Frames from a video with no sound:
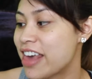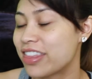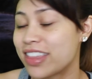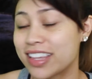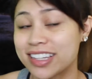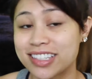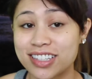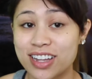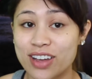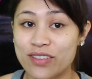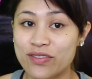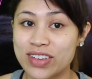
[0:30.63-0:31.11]

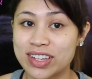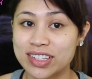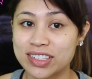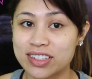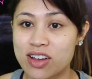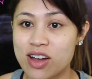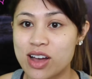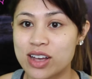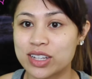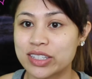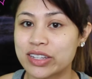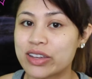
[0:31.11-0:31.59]
This stuff
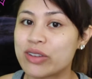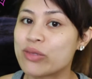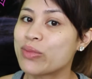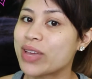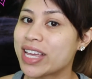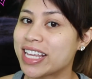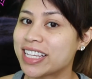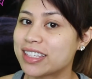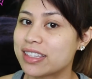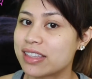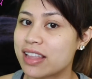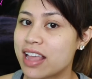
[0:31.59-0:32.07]
is awesome.
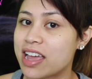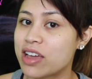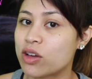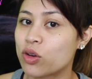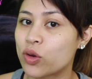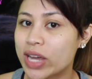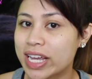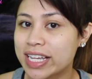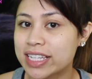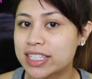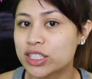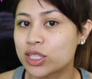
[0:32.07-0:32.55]
It's
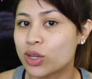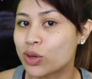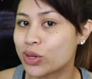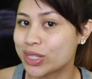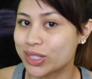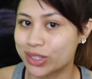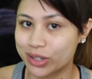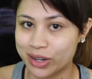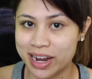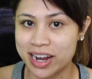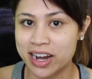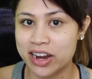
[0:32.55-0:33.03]
lightweight, so
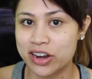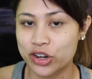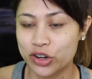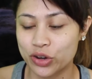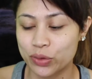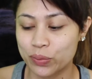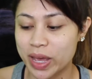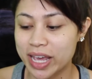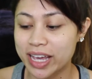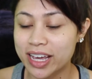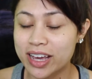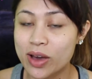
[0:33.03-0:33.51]
it's great
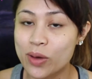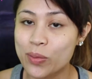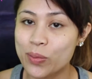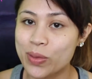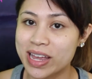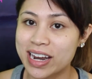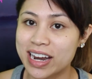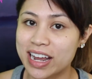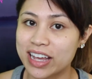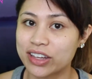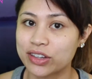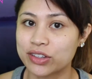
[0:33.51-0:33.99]
under
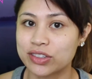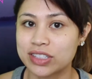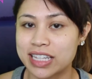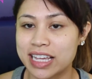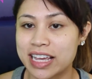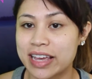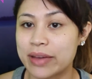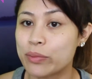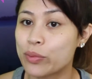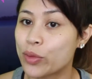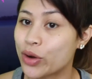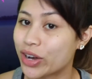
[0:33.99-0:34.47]
makeup, and I use
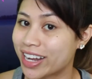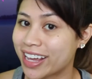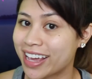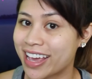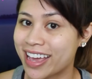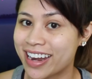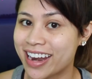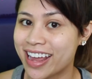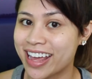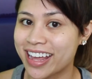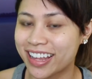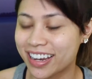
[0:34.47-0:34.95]
it
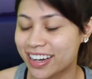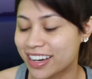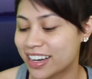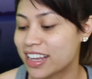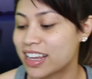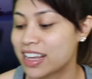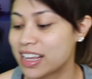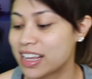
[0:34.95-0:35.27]
morning and night.